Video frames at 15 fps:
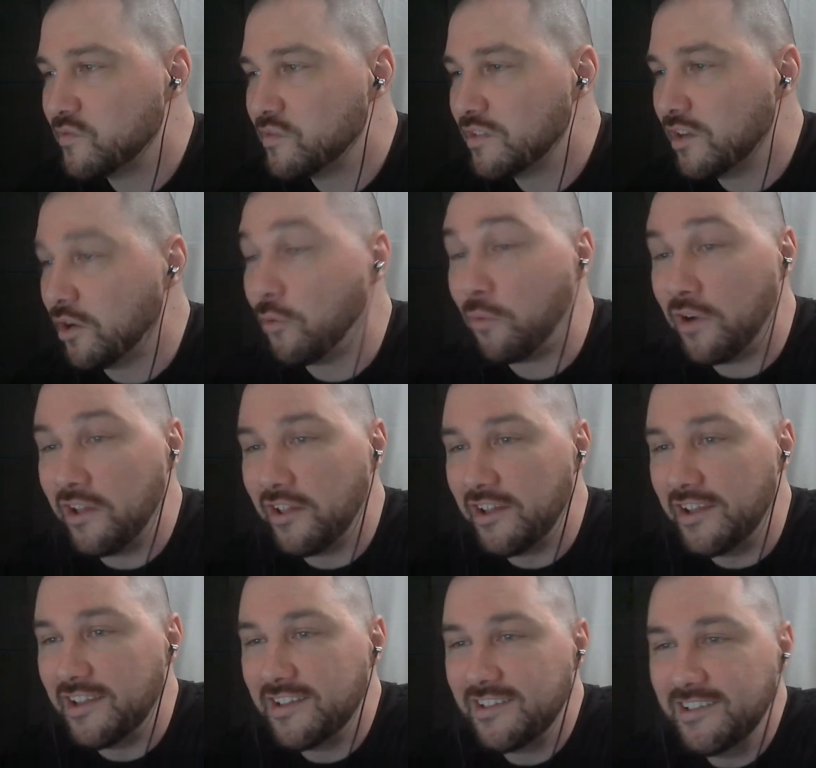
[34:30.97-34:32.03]
Oh,
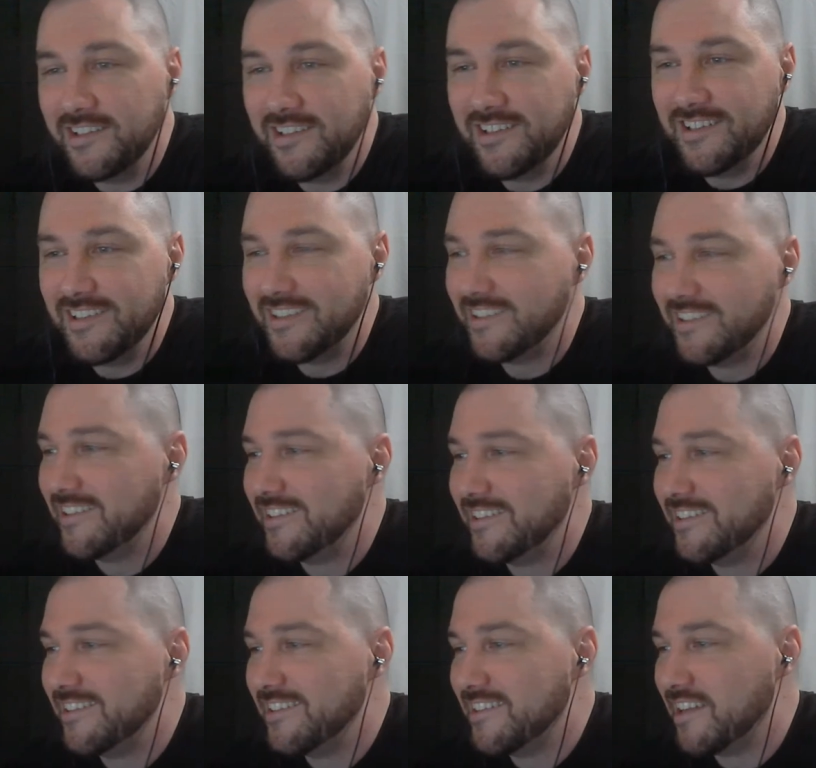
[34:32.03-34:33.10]
really?
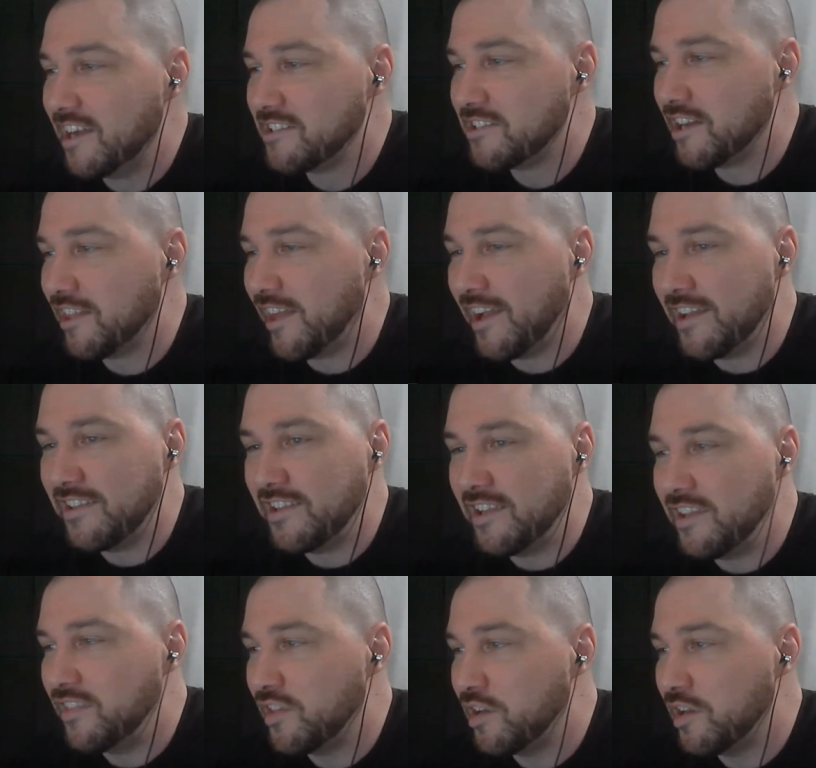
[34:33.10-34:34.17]
I saw that
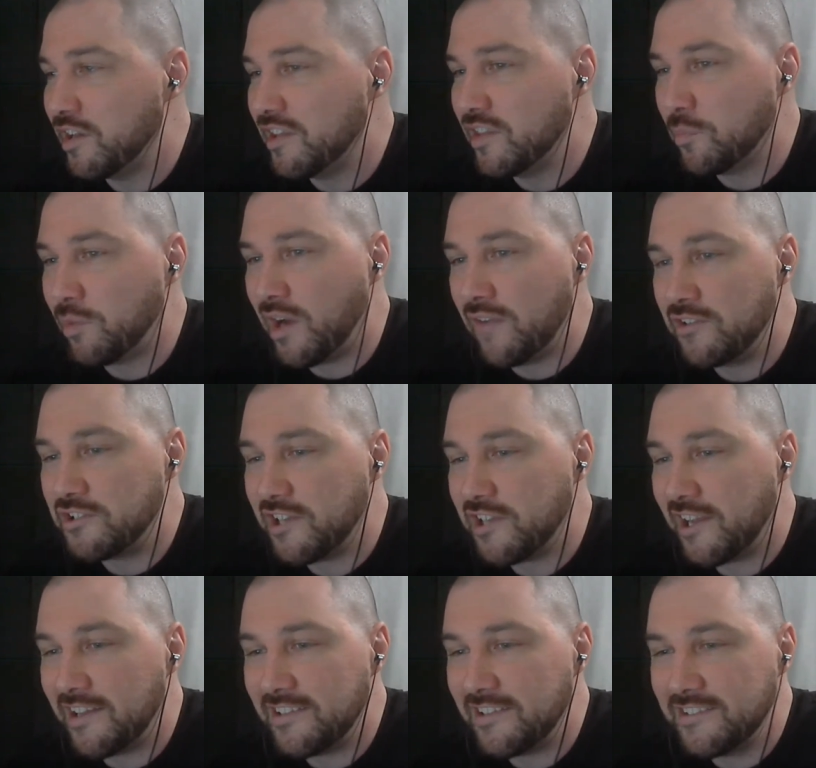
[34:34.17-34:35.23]
in the private
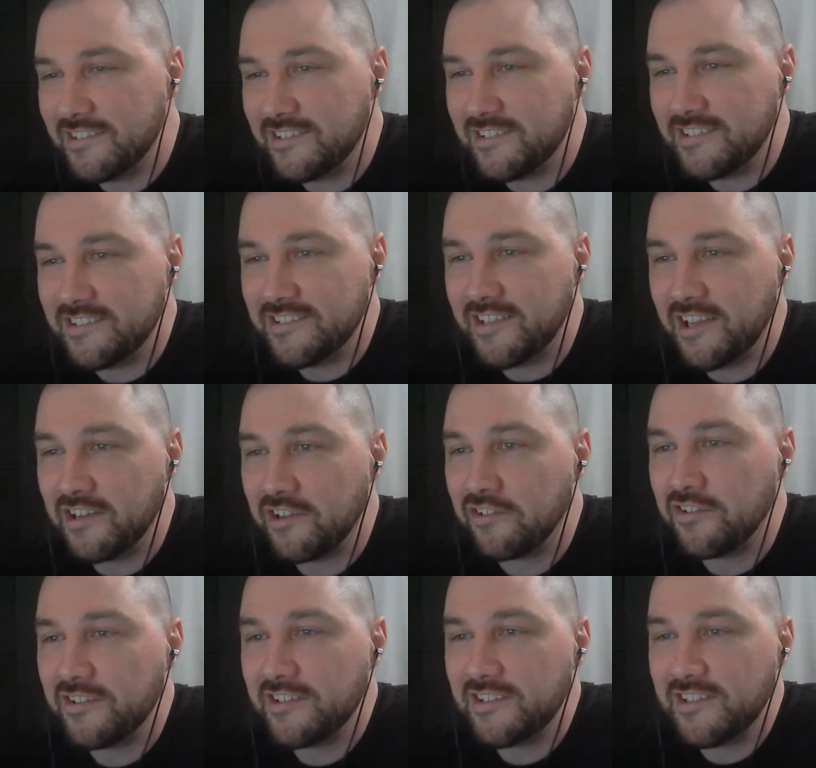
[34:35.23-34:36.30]
chat, Daniel.
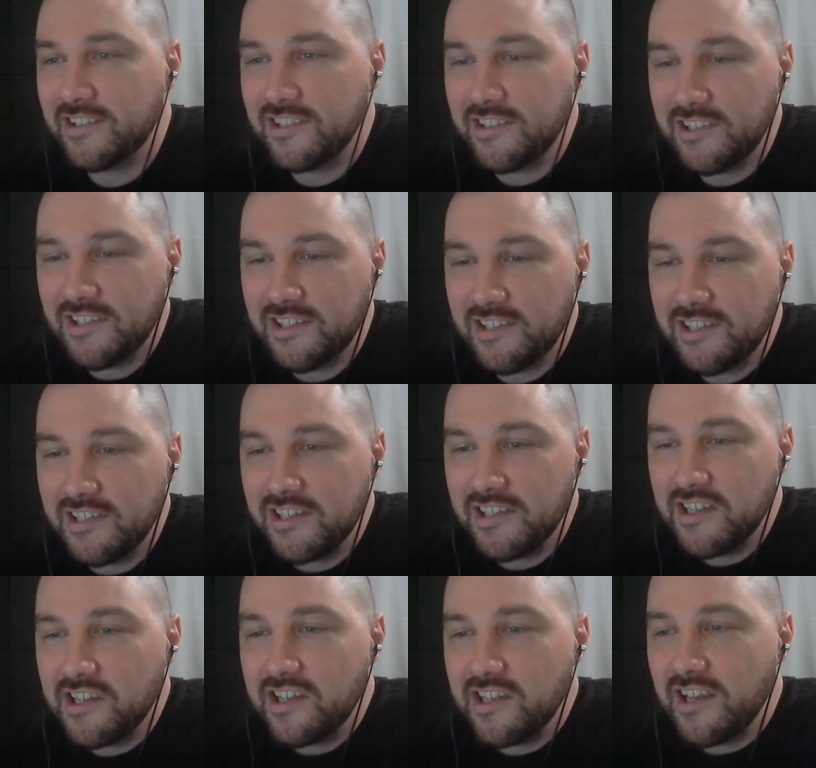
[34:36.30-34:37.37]

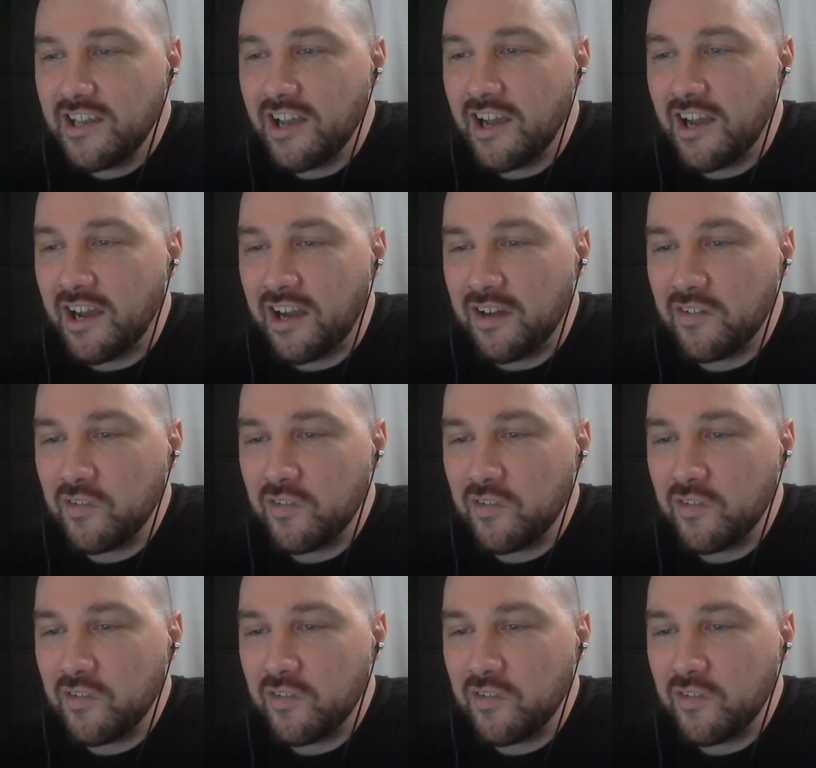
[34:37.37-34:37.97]
All